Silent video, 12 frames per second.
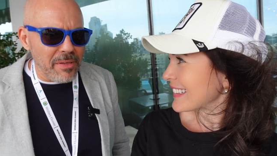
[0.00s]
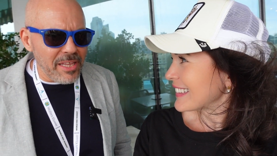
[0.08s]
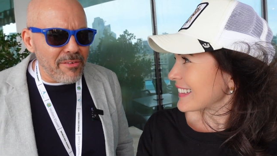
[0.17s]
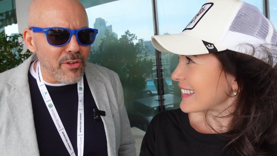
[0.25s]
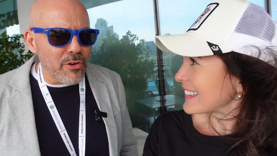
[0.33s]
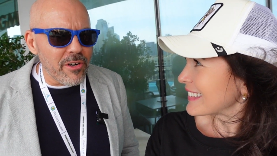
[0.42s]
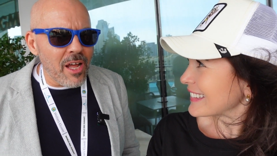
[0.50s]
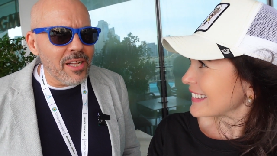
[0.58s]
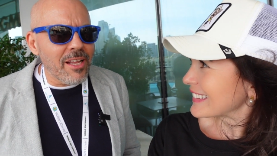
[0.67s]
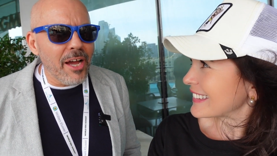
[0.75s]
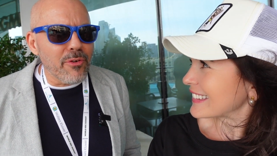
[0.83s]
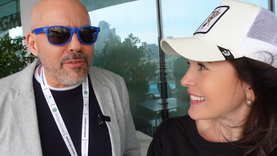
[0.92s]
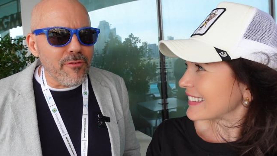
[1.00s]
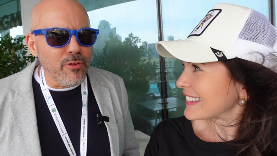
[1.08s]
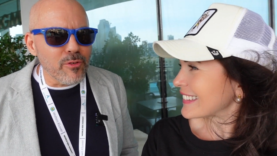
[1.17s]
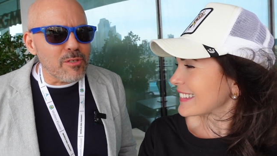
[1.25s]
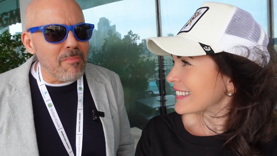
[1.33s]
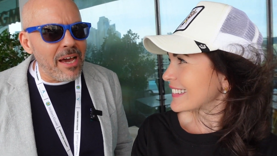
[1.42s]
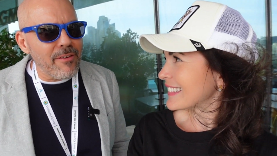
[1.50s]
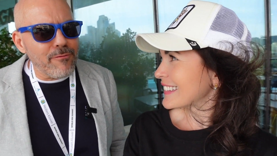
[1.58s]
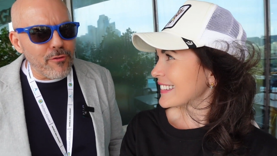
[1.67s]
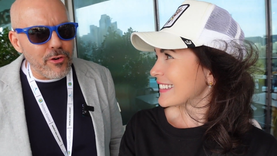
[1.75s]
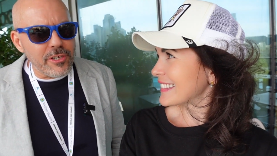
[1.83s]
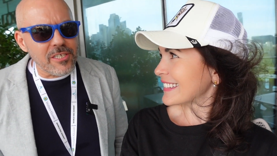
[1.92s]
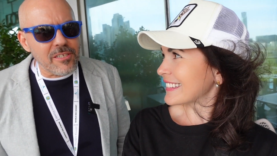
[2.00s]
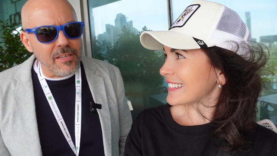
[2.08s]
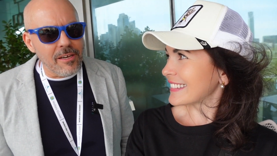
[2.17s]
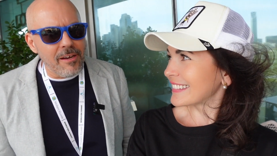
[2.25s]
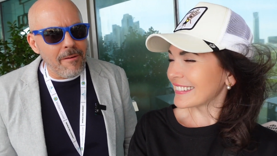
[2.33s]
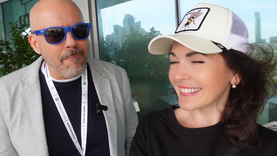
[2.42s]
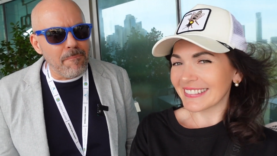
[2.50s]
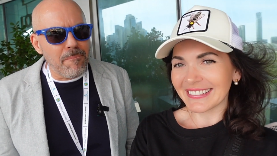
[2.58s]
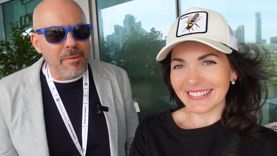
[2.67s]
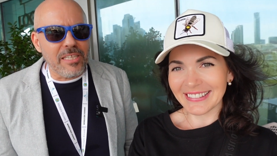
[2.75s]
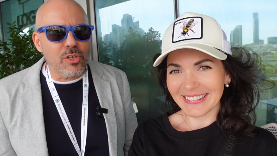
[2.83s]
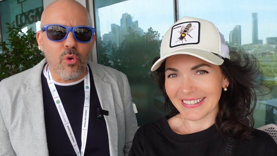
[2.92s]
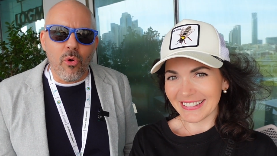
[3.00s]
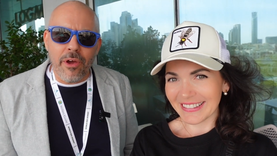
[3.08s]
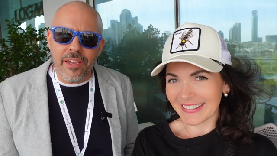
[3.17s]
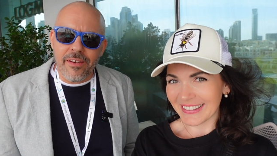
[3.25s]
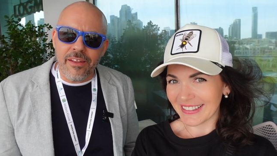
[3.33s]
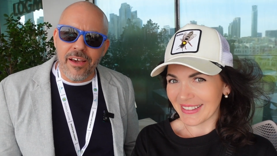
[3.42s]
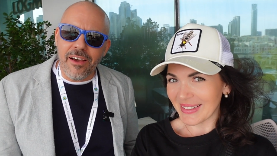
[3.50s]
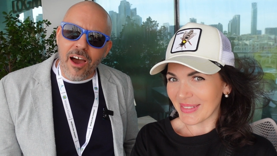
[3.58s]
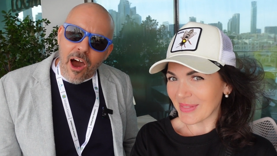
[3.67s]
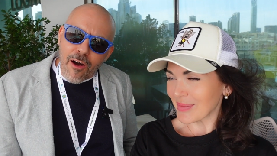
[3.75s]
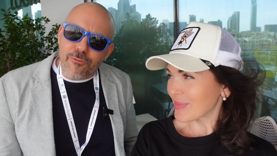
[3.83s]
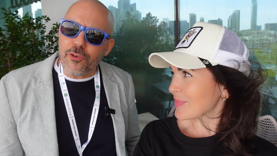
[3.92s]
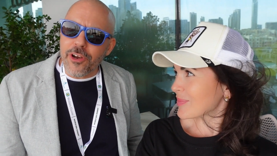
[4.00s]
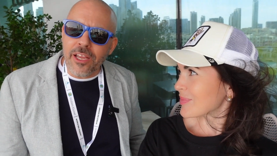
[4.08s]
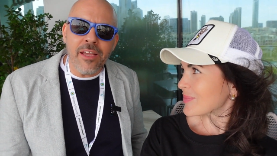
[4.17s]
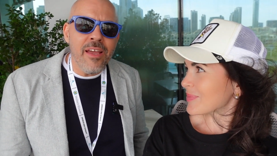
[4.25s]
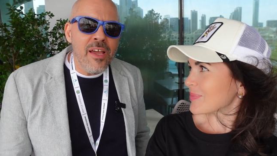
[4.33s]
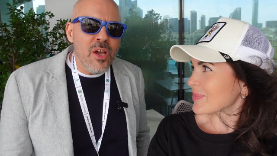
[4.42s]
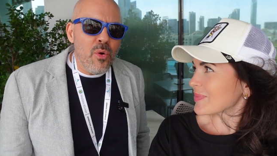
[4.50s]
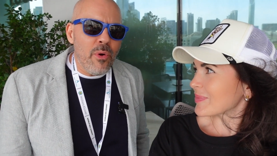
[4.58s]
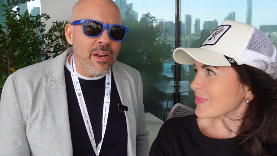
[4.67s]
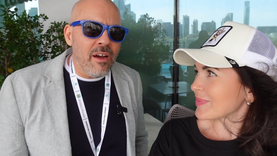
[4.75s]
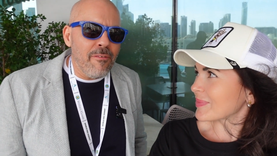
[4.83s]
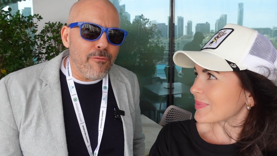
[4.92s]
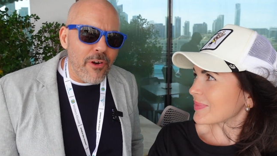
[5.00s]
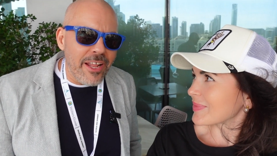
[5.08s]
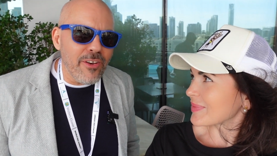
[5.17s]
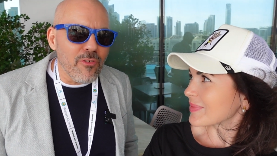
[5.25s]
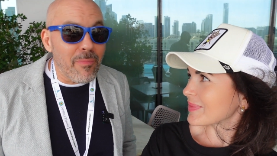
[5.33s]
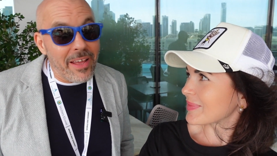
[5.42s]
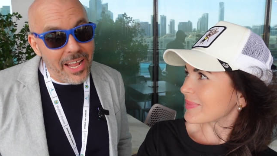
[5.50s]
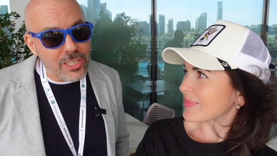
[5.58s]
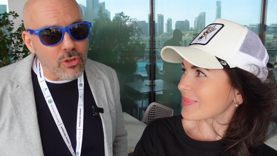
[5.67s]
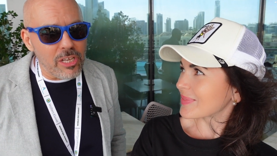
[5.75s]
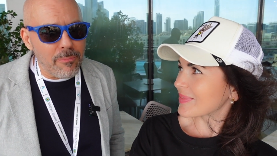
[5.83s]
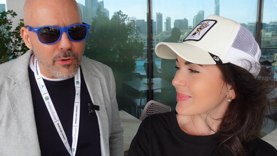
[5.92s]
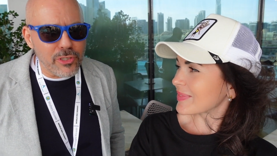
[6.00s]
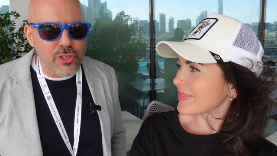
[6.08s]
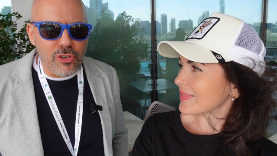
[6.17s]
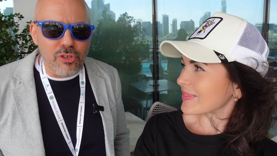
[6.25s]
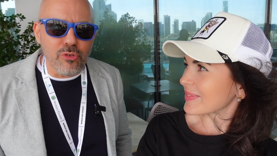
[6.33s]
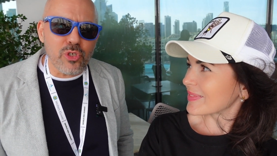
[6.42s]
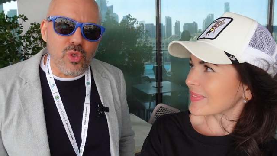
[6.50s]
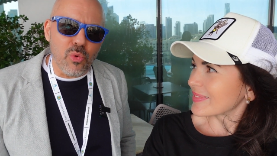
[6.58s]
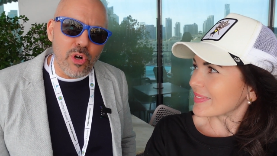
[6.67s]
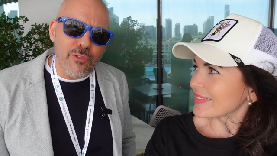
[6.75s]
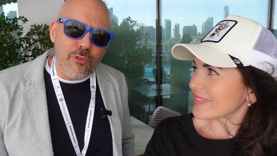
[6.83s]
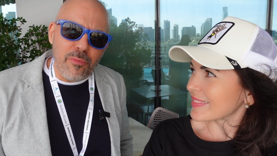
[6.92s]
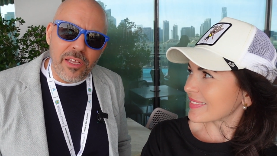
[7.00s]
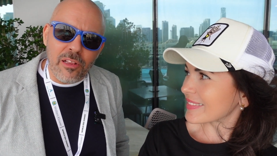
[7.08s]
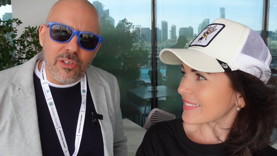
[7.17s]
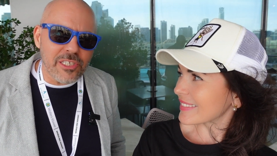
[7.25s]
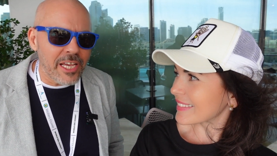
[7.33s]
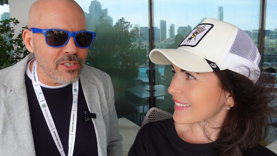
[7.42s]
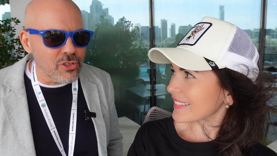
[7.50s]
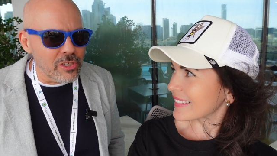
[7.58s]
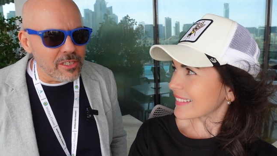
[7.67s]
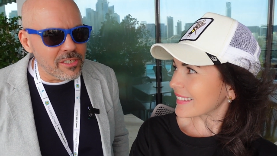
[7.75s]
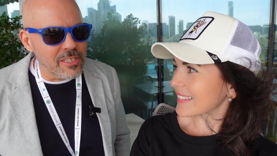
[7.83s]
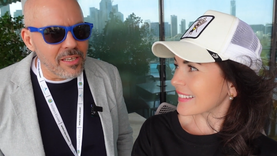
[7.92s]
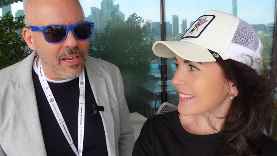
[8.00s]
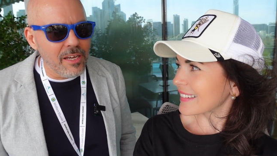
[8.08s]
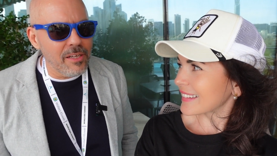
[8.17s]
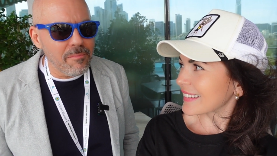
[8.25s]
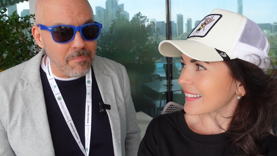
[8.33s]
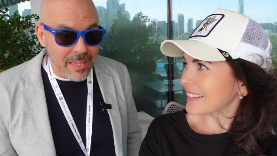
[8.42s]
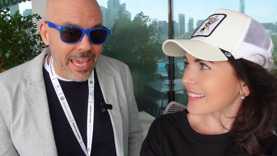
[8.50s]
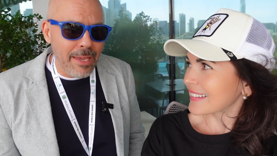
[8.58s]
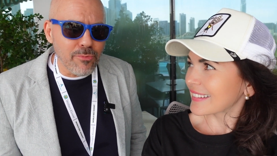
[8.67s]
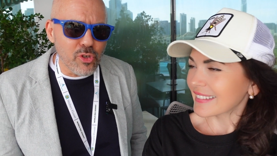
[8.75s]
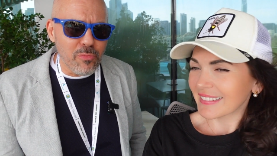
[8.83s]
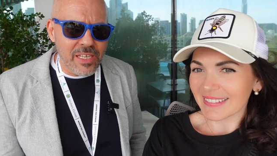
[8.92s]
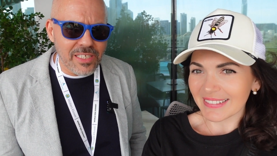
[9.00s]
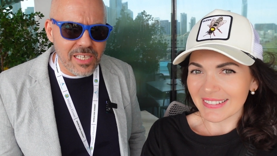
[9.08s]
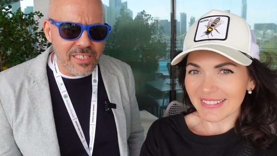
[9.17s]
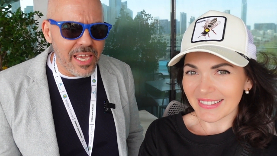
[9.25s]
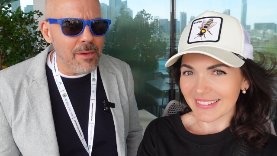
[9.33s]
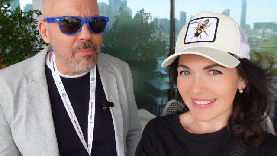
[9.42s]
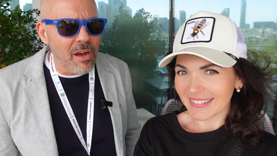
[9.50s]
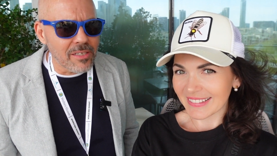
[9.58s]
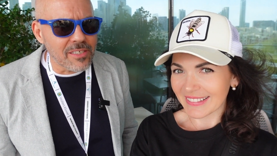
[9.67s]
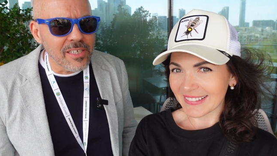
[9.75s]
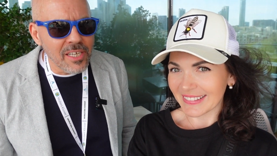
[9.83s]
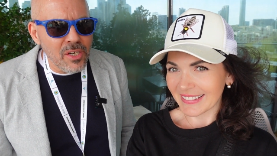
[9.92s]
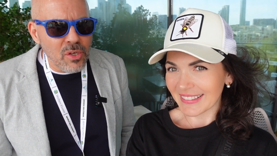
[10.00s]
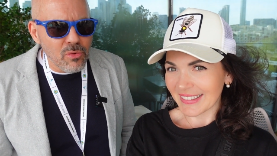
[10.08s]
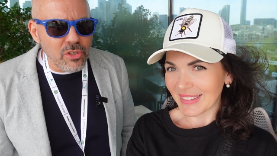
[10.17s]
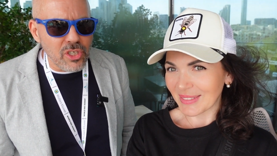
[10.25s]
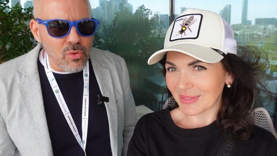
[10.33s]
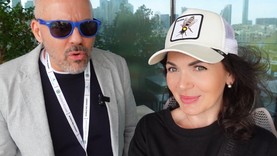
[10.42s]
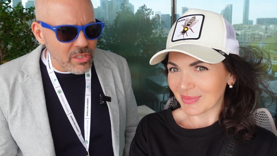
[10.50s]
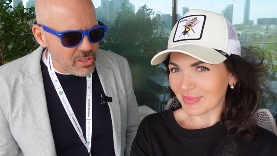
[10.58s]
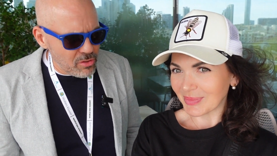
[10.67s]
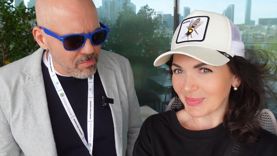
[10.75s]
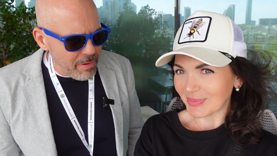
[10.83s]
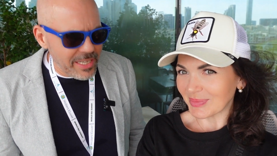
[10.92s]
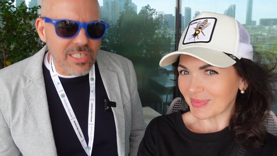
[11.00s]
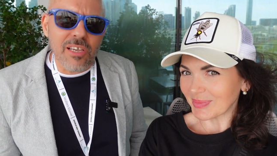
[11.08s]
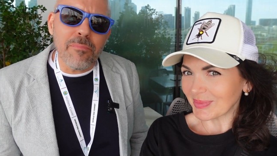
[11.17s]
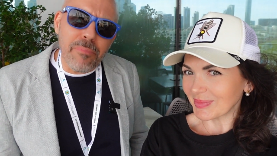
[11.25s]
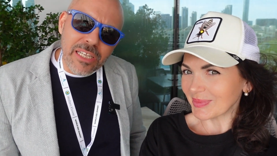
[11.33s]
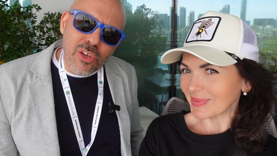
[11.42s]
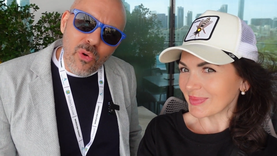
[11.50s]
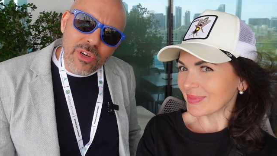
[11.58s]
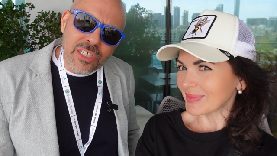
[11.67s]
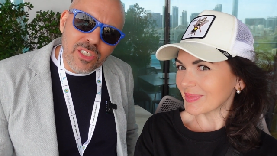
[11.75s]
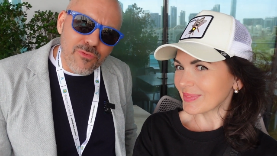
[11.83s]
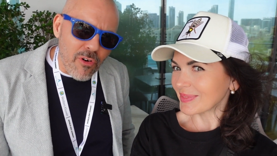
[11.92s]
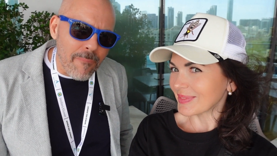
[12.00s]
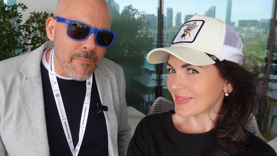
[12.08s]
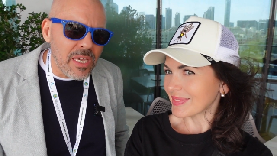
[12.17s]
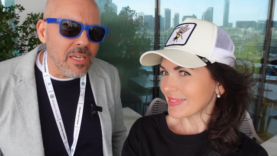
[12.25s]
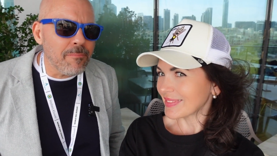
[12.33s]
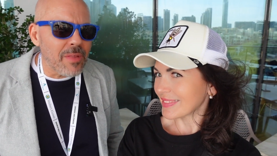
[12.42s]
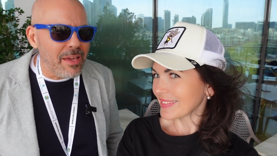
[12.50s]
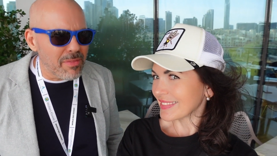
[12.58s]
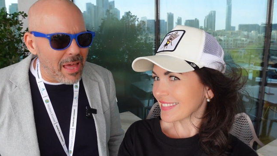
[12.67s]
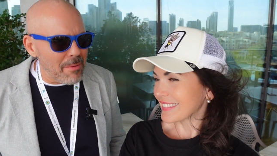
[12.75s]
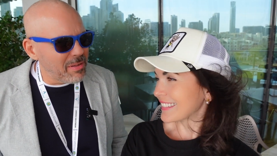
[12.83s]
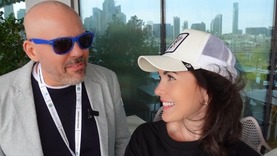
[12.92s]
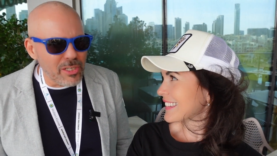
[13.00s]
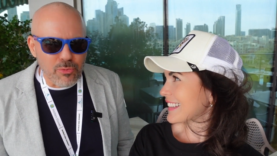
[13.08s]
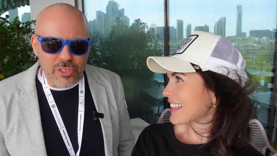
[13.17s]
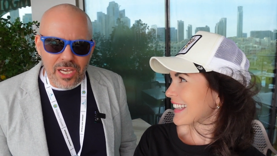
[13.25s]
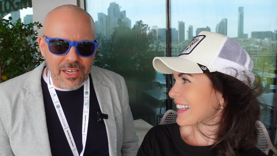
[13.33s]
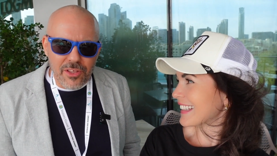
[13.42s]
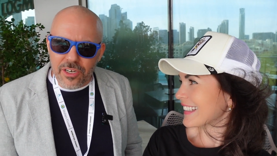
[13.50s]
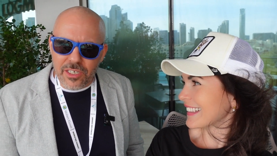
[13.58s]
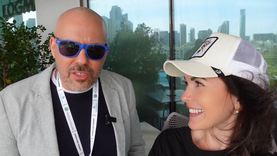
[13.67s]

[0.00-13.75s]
Speaker 1: Believe it or not, I refused my first uh, Bitcoin uh, offering when a friend of mine, actually a person who used to work for me in Los Angeles, uh, came to me and says, Hey, boss, would you want to buy some Bitcoins from me? I, I believe it was either